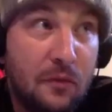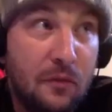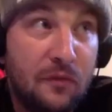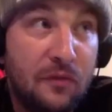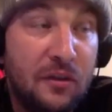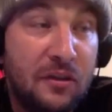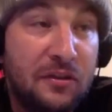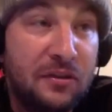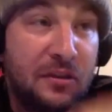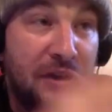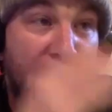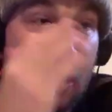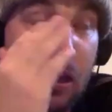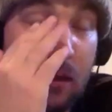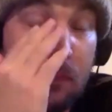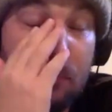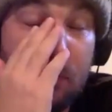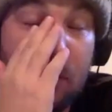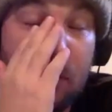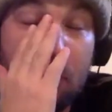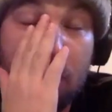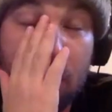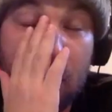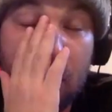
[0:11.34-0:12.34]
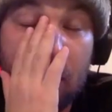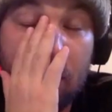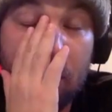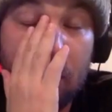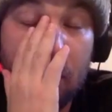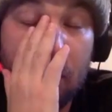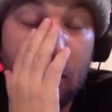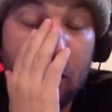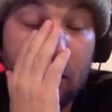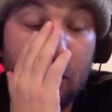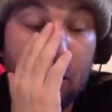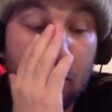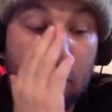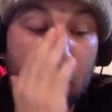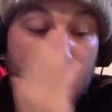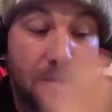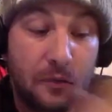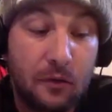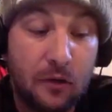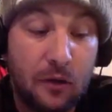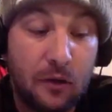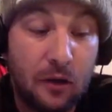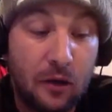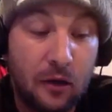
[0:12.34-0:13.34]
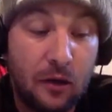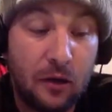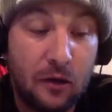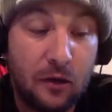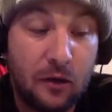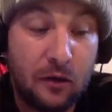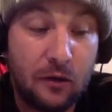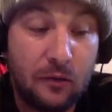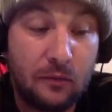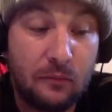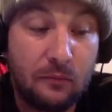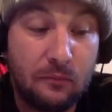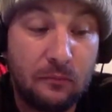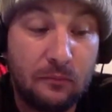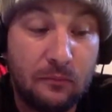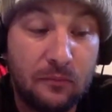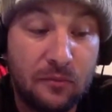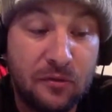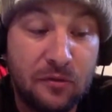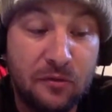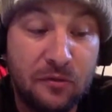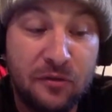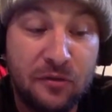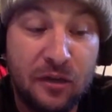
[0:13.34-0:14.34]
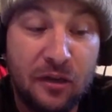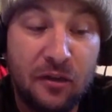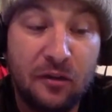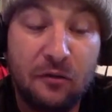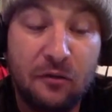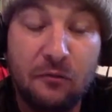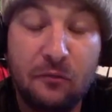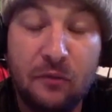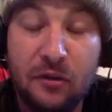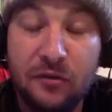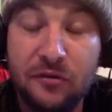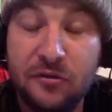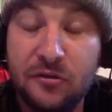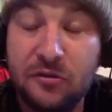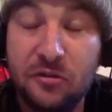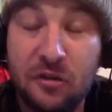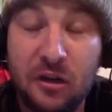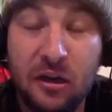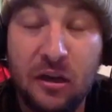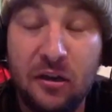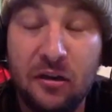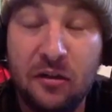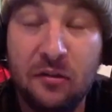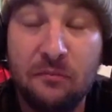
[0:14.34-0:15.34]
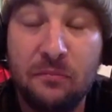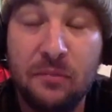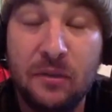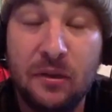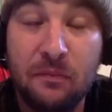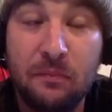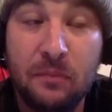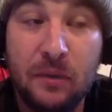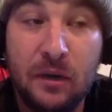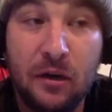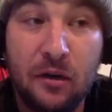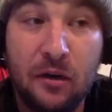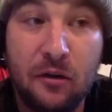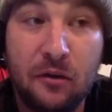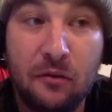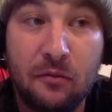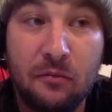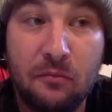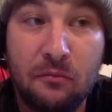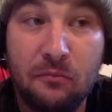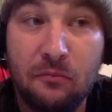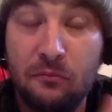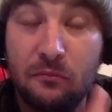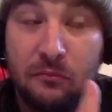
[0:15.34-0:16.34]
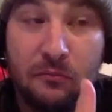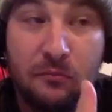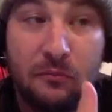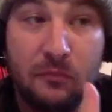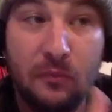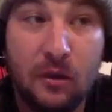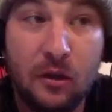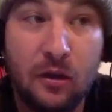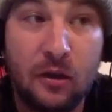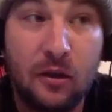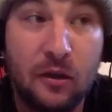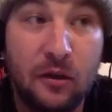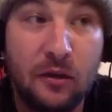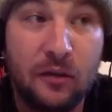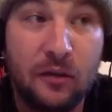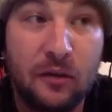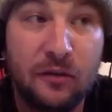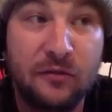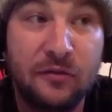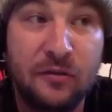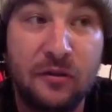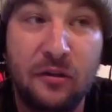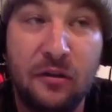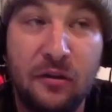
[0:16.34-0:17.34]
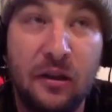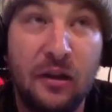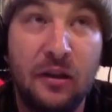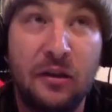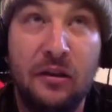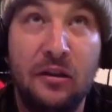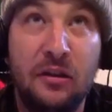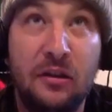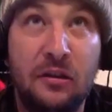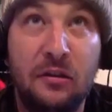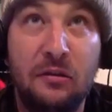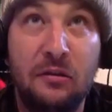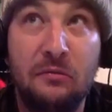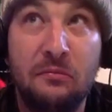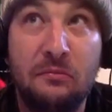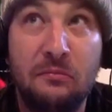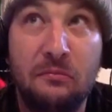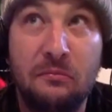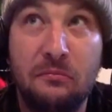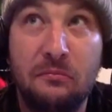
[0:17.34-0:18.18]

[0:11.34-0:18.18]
moved this camp to Big Bear. Saucedo once trained in Big Bear. Is there any